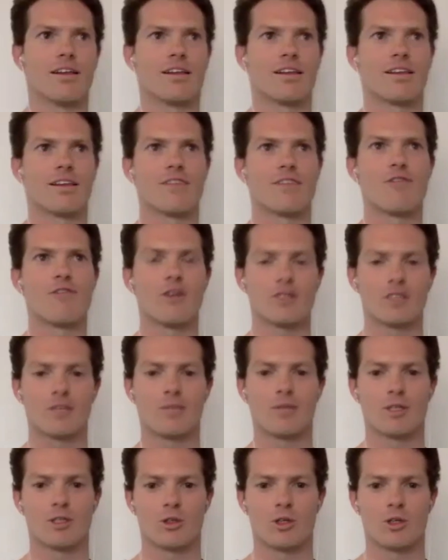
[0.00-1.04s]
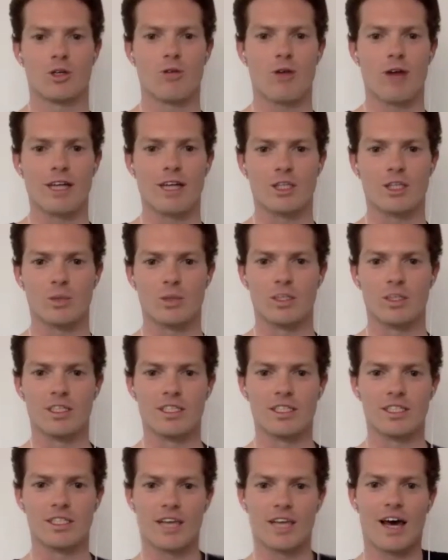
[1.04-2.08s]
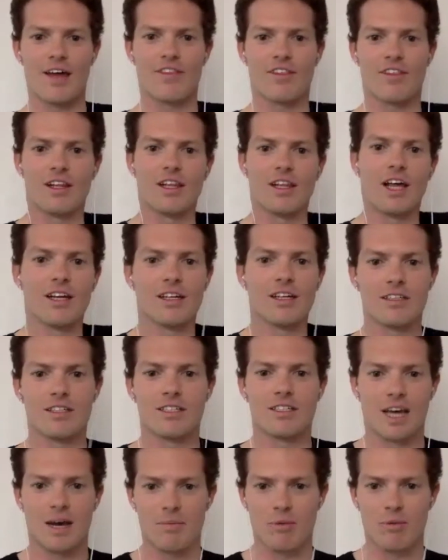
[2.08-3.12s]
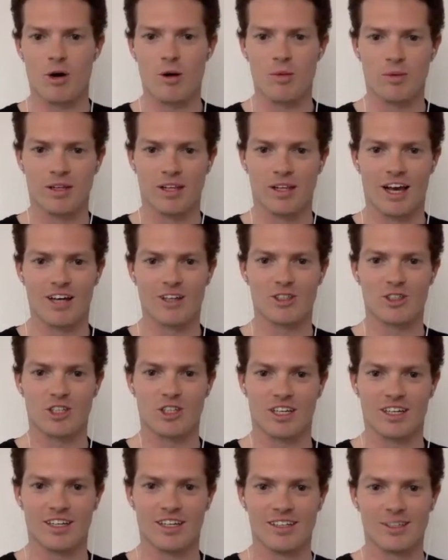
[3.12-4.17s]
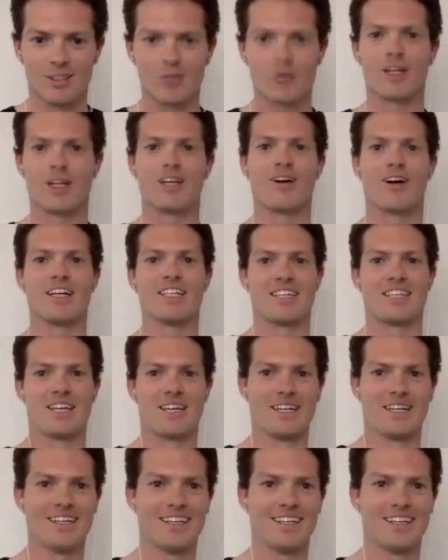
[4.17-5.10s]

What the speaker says: The first time I saw you race was at the London SUP Open last year, 2019.